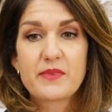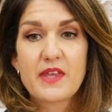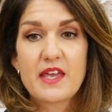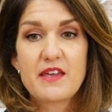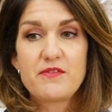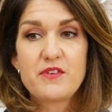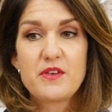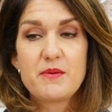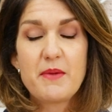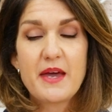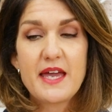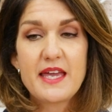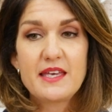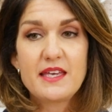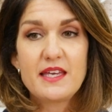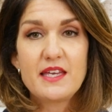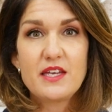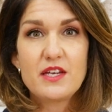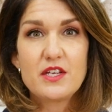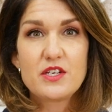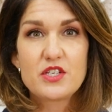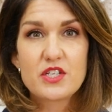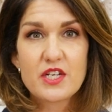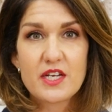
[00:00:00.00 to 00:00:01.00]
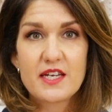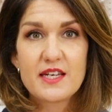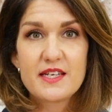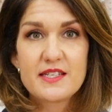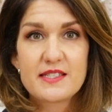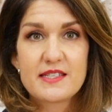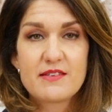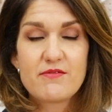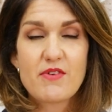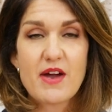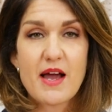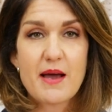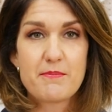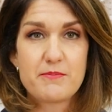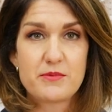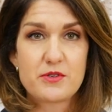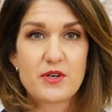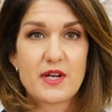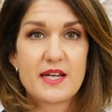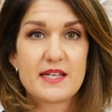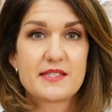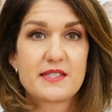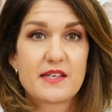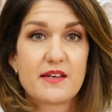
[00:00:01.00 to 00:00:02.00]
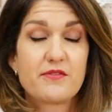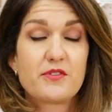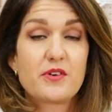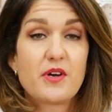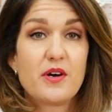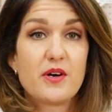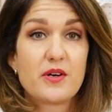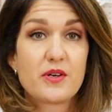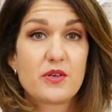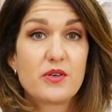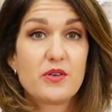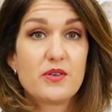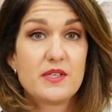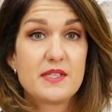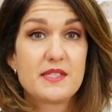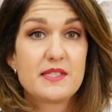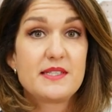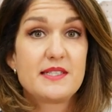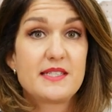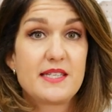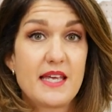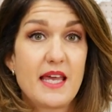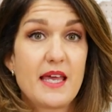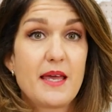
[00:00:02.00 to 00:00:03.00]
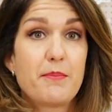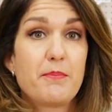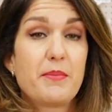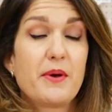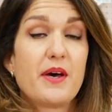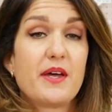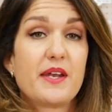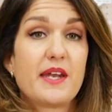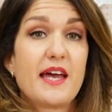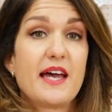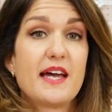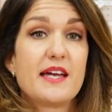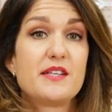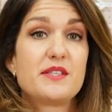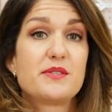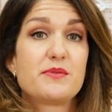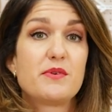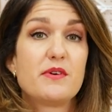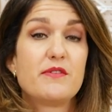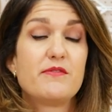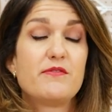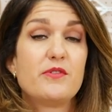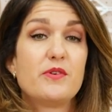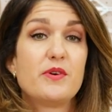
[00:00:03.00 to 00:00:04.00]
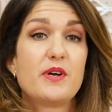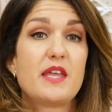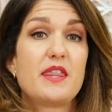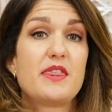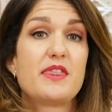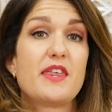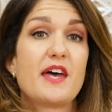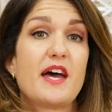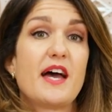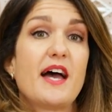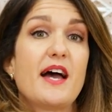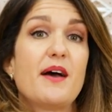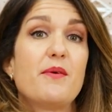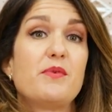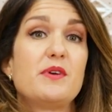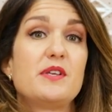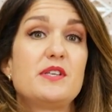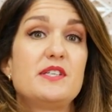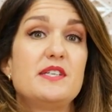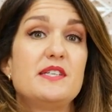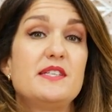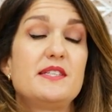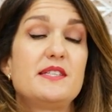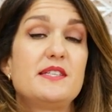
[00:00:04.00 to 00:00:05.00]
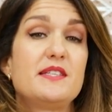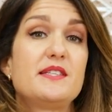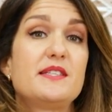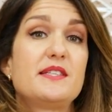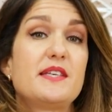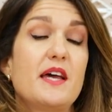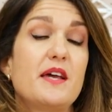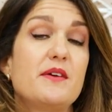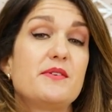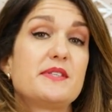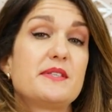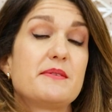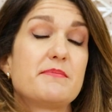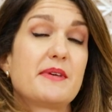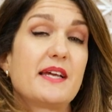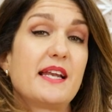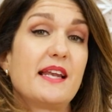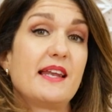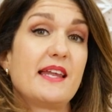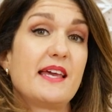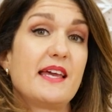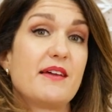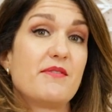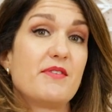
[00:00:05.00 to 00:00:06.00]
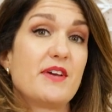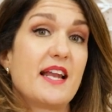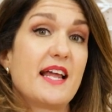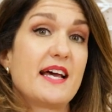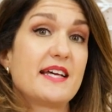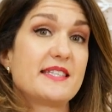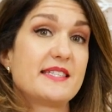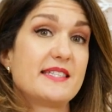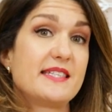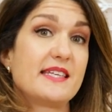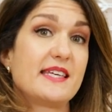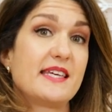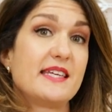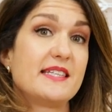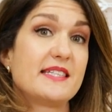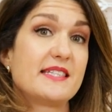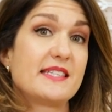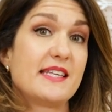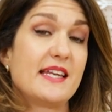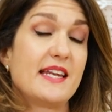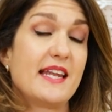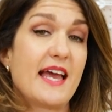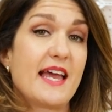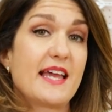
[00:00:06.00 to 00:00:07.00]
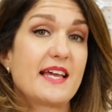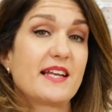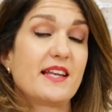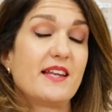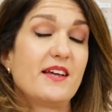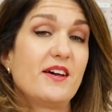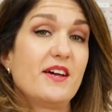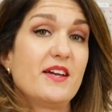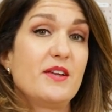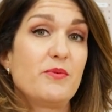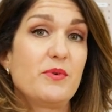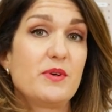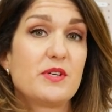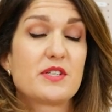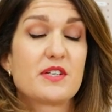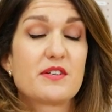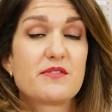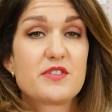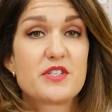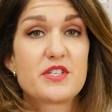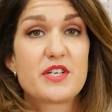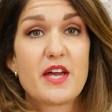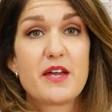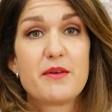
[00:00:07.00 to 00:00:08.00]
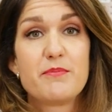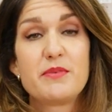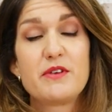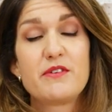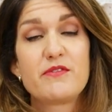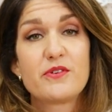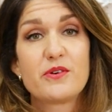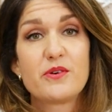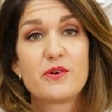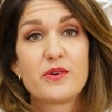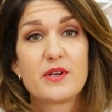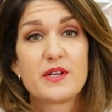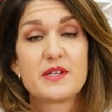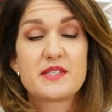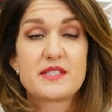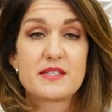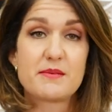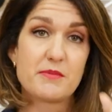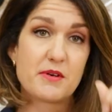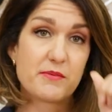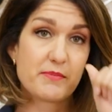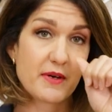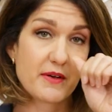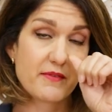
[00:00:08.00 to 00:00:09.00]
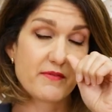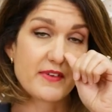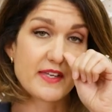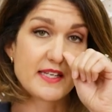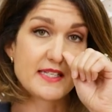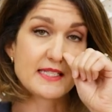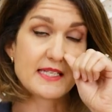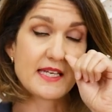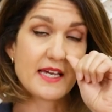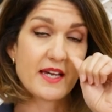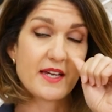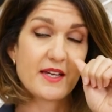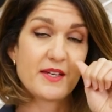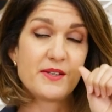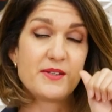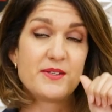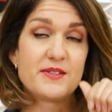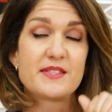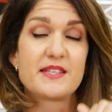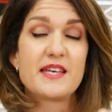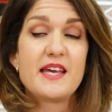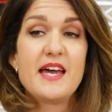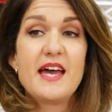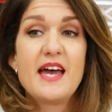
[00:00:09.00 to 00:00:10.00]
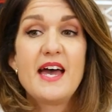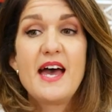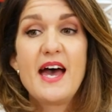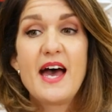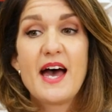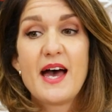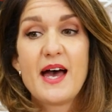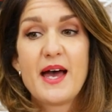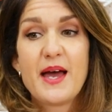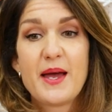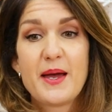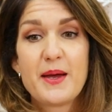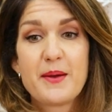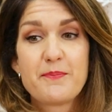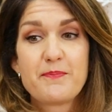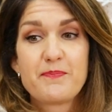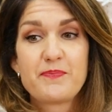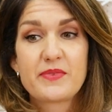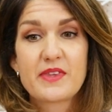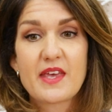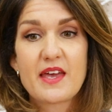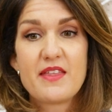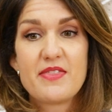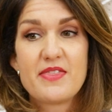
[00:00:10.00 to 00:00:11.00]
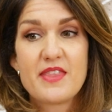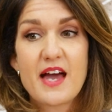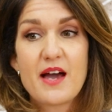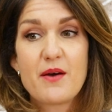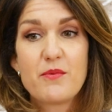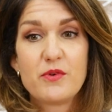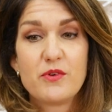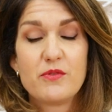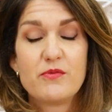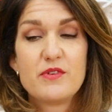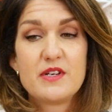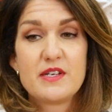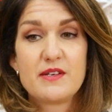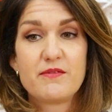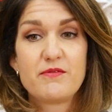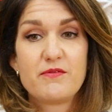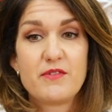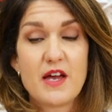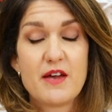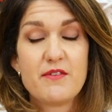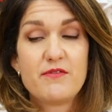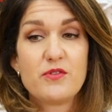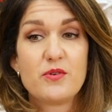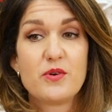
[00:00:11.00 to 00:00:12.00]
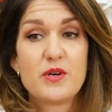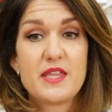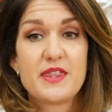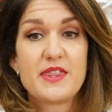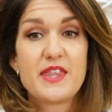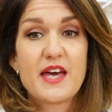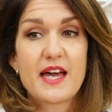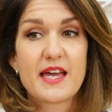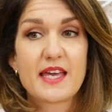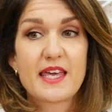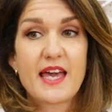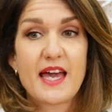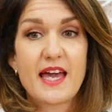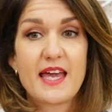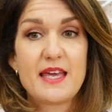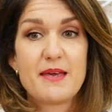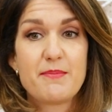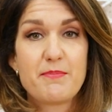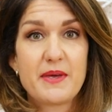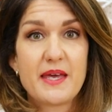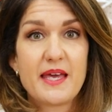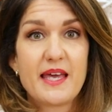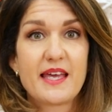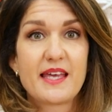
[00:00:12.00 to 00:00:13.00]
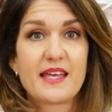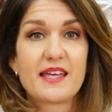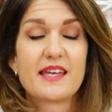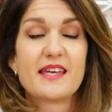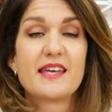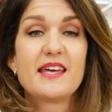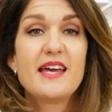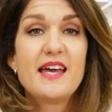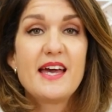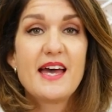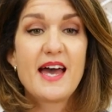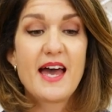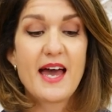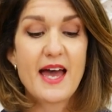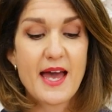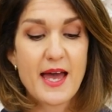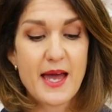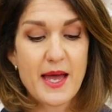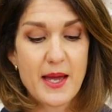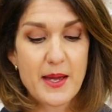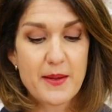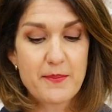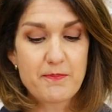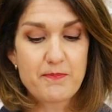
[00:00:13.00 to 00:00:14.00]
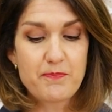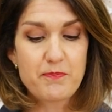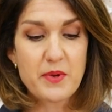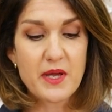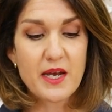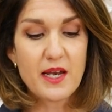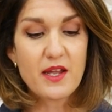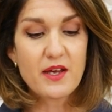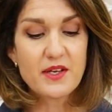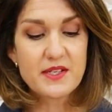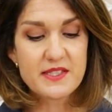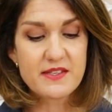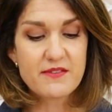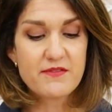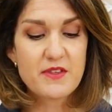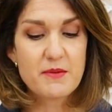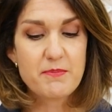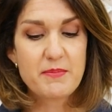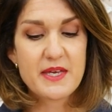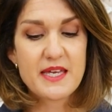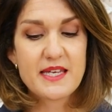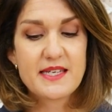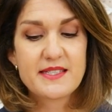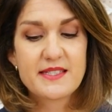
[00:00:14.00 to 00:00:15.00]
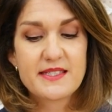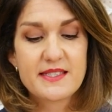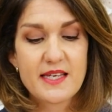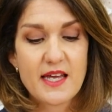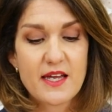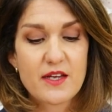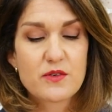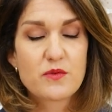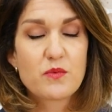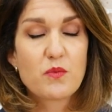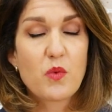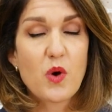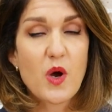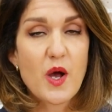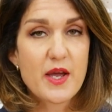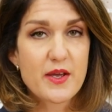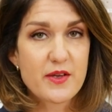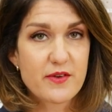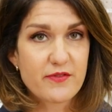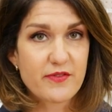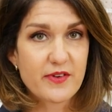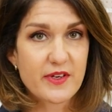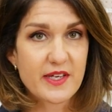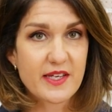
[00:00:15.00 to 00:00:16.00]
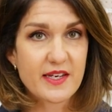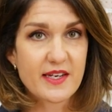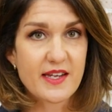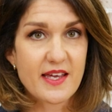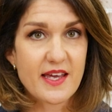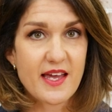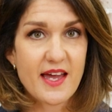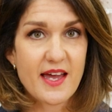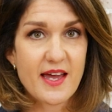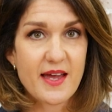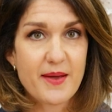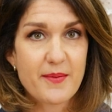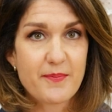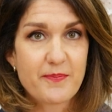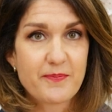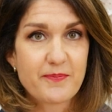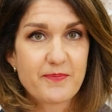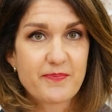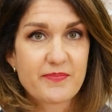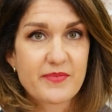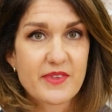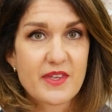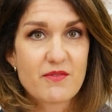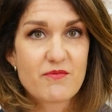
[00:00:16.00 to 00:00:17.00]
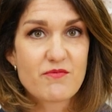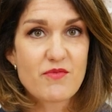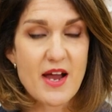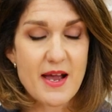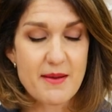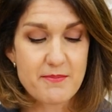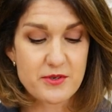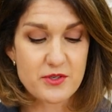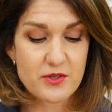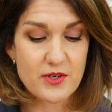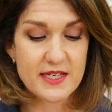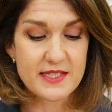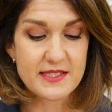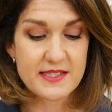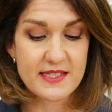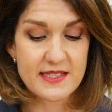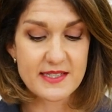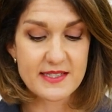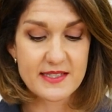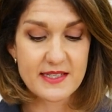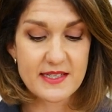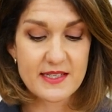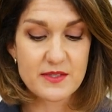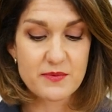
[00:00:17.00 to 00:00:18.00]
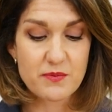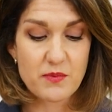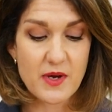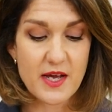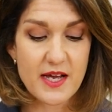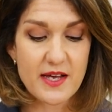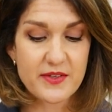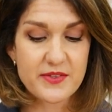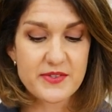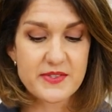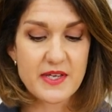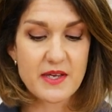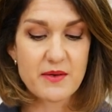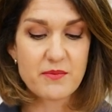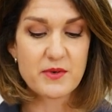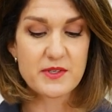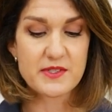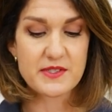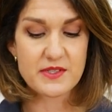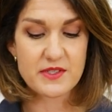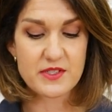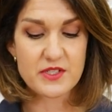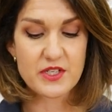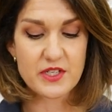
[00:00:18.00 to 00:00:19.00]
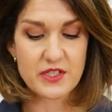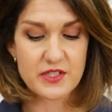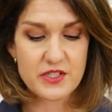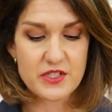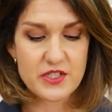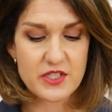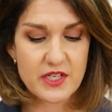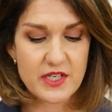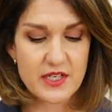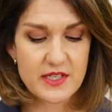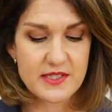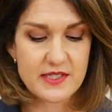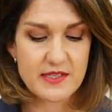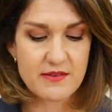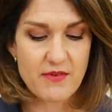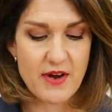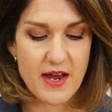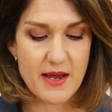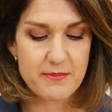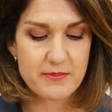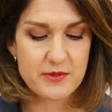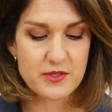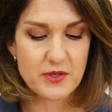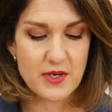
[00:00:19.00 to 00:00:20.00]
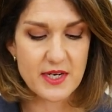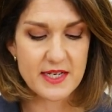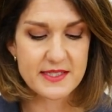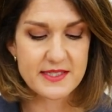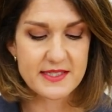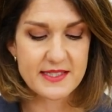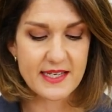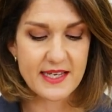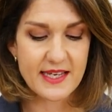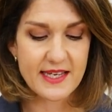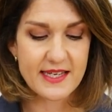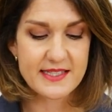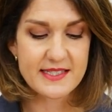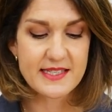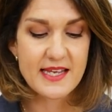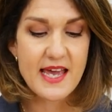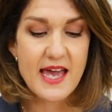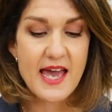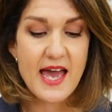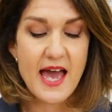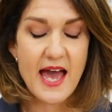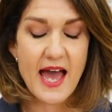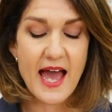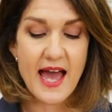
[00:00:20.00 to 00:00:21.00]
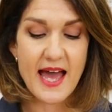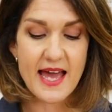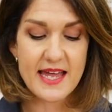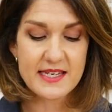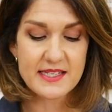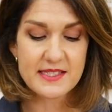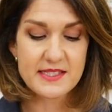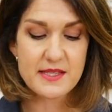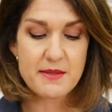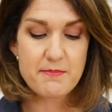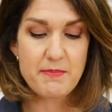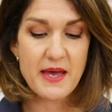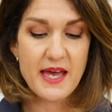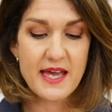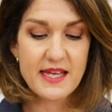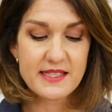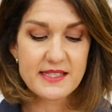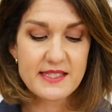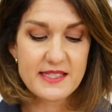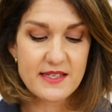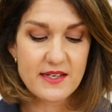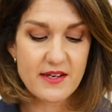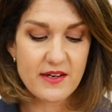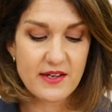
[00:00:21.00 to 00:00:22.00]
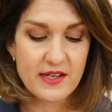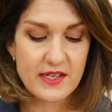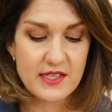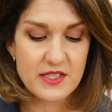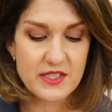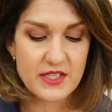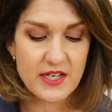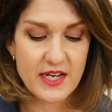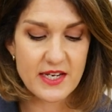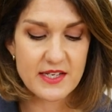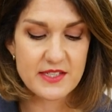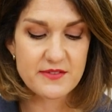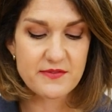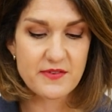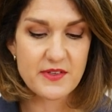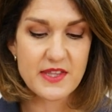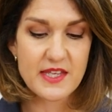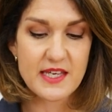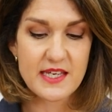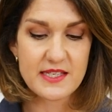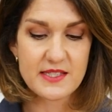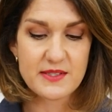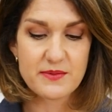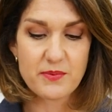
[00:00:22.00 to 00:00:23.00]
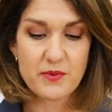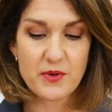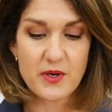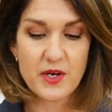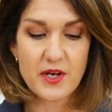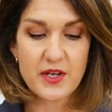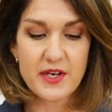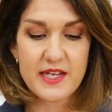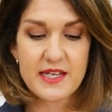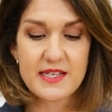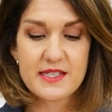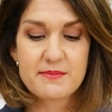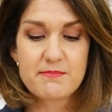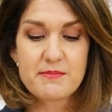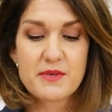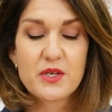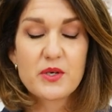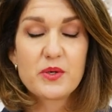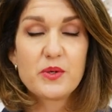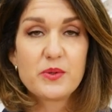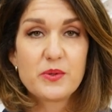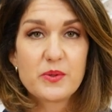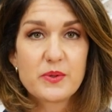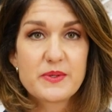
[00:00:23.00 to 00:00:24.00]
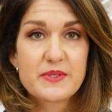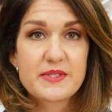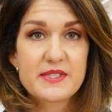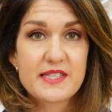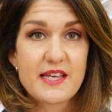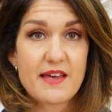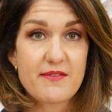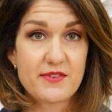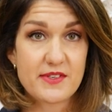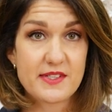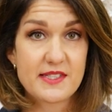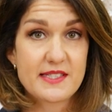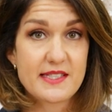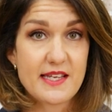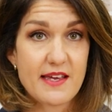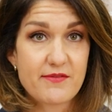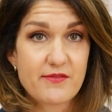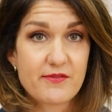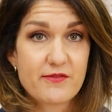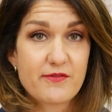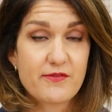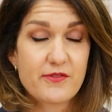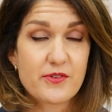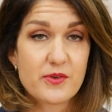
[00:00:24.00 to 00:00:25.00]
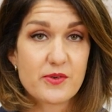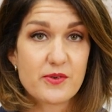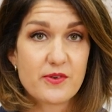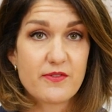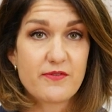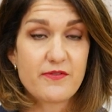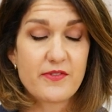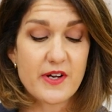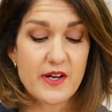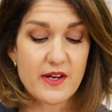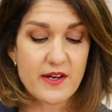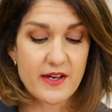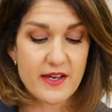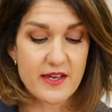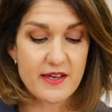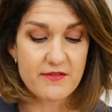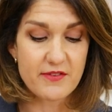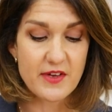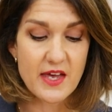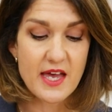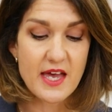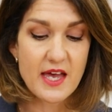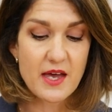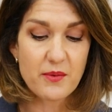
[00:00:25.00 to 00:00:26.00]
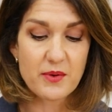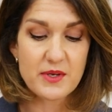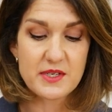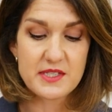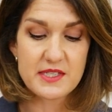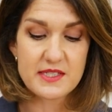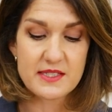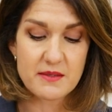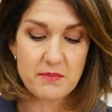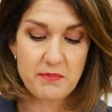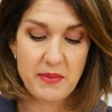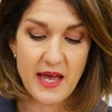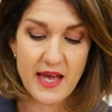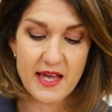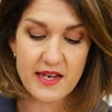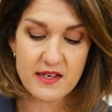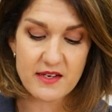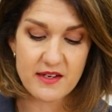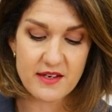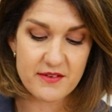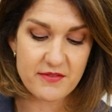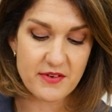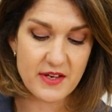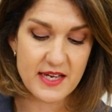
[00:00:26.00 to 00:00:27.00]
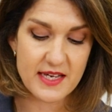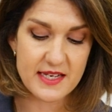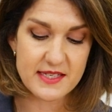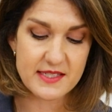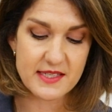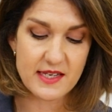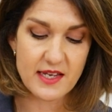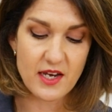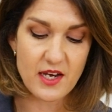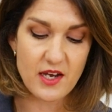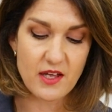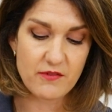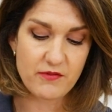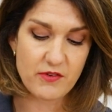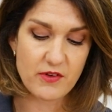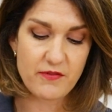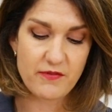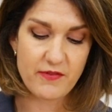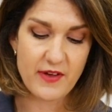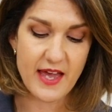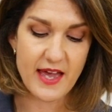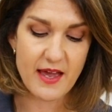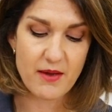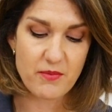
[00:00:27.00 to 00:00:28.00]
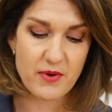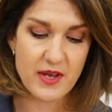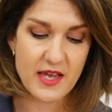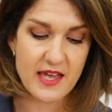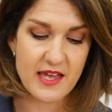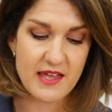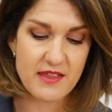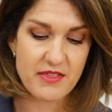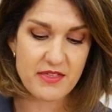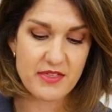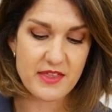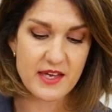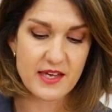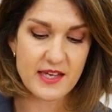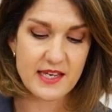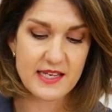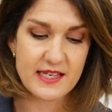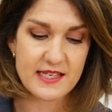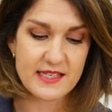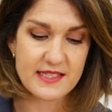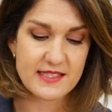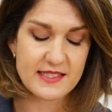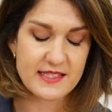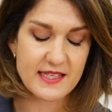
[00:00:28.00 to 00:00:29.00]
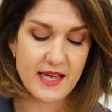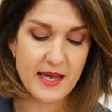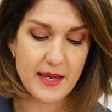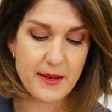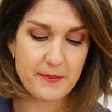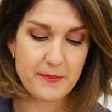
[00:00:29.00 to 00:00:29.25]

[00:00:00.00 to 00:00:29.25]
If you're making a jersey wrap dress, I've got a good tip on how to avoid that, which is to sew some clear elastic into the neckline, which I've shown before on some of my videos, and that will avoid that gaping. But lots of the bees sewed woven wrap dresses as well, so it wasn't just jersey wrap dresses. And the pattern I chose for this one is McCall's 7745, which is a pattern I've had a love affair with that is